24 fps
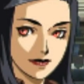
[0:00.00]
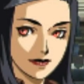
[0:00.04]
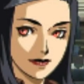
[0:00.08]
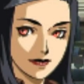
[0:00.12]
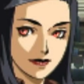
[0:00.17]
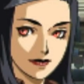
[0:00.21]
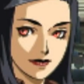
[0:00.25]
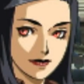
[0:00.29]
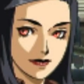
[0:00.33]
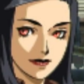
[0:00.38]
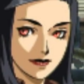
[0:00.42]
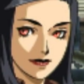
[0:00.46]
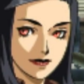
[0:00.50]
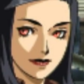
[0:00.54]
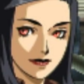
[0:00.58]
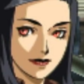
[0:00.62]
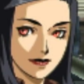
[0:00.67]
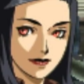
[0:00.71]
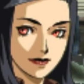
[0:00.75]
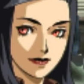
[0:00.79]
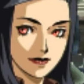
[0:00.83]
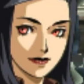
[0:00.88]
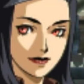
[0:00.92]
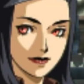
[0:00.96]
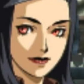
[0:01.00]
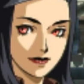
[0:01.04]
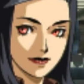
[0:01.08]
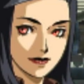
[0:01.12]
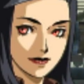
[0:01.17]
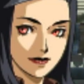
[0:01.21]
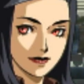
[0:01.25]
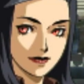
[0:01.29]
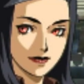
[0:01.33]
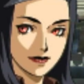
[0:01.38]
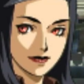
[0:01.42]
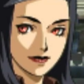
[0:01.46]

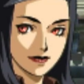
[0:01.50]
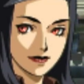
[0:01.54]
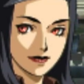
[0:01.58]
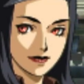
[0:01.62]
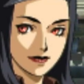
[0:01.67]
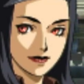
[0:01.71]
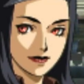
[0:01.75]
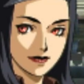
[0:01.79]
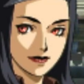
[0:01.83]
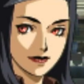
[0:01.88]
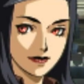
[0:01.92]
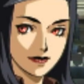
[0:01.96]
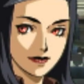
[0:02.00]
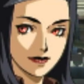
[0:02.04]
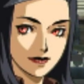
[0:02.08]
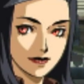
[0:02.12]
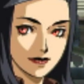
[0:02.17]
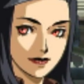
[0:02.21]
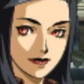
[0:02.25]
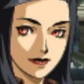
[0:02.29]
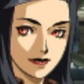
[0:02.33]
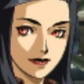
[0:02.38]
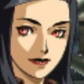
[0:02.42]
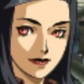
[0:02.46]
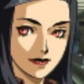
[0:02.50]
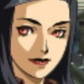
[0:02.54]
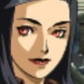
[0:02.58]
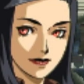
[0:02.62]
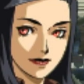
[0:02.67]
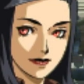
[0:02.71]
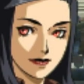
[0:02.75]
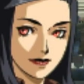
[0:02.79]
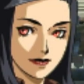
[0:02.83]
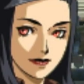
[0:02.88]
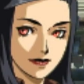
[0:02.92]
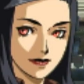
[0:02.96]

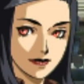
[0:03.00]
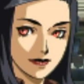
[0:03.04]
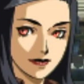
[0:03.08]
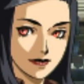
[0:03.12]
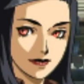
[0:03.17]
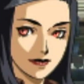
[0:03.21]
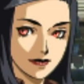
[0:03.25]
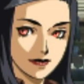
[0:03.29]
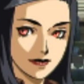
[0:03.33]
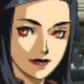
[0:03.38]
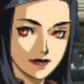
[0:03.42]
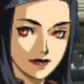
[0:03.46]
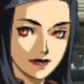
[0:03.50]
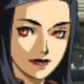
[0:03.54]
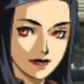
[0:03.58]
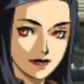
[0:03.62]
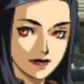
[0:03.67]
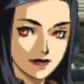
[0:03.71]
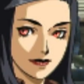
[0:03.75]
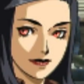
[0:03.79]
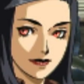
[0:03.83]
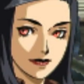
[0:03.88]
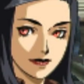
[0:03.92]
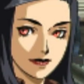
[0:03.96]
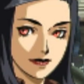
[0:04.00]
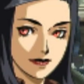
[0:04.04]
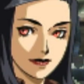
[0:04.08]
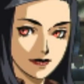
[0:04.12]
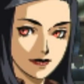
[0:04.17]
(no one is talking)